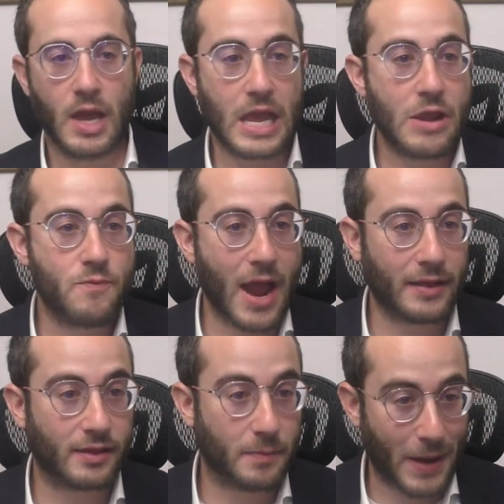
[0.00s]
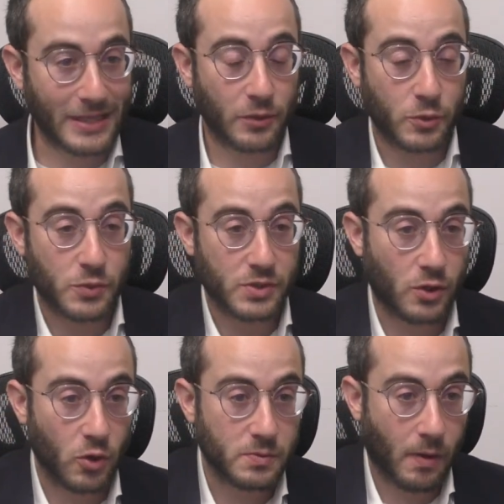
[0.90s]
He ran to the painting, which was
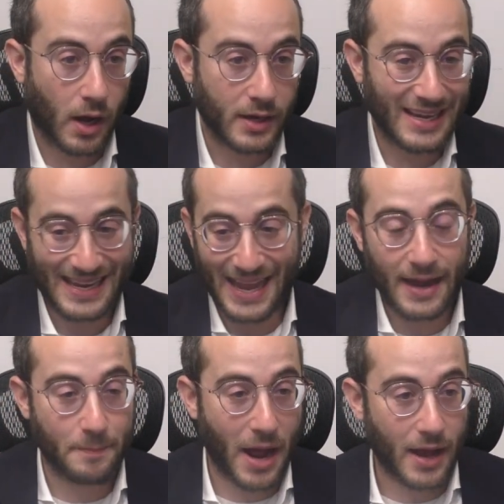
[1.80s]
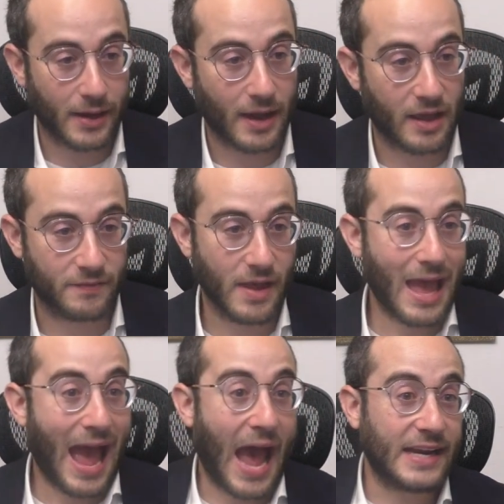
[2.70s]
close by. He had a pocket knife,
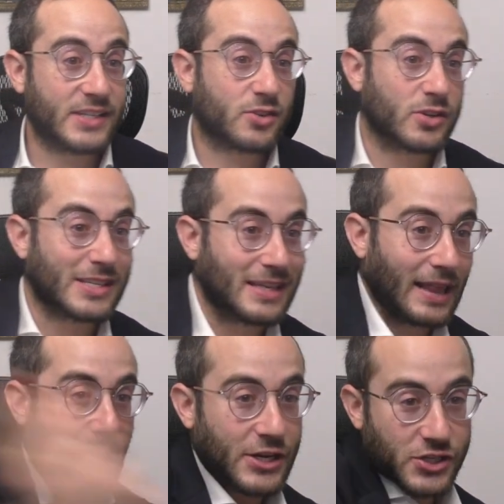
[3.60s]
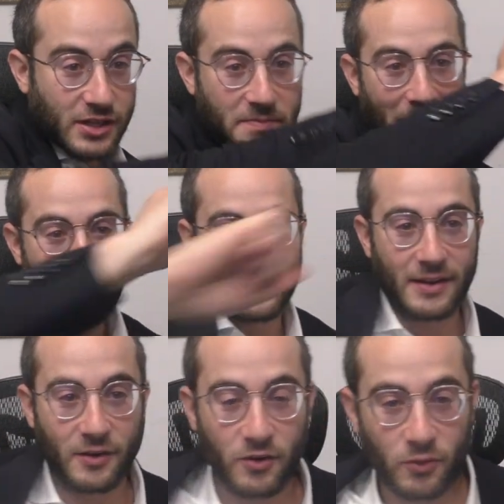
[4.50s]
and he starts slashing the
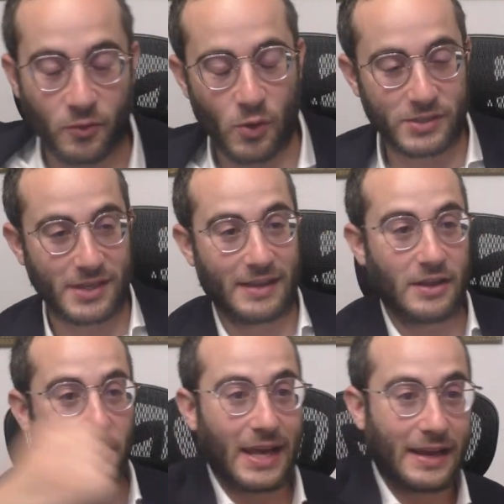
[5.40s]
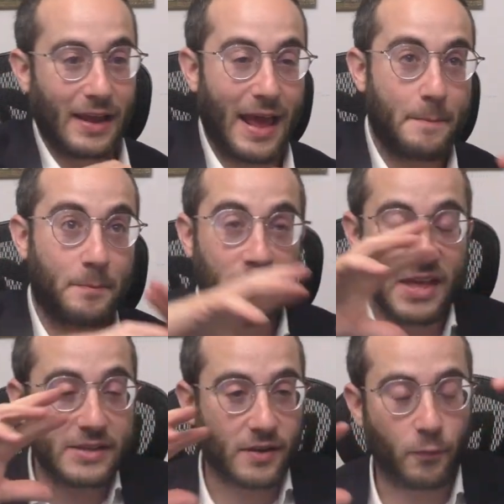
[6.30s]
painting, crossing it, you know, like, and
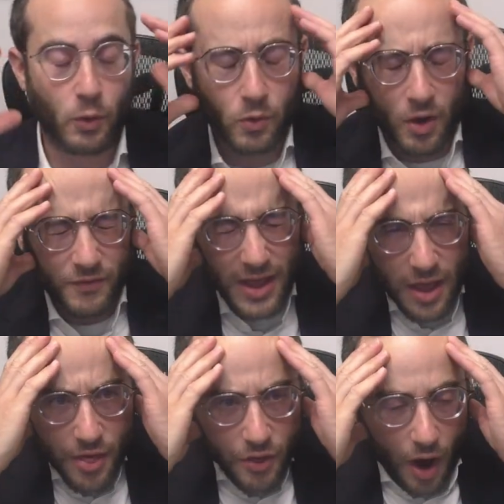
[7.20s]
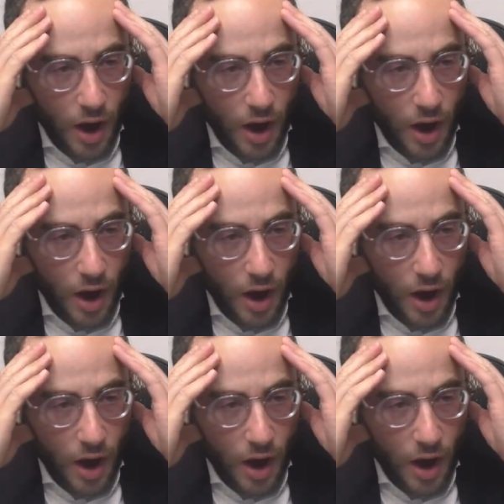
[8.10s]
things are falling off. The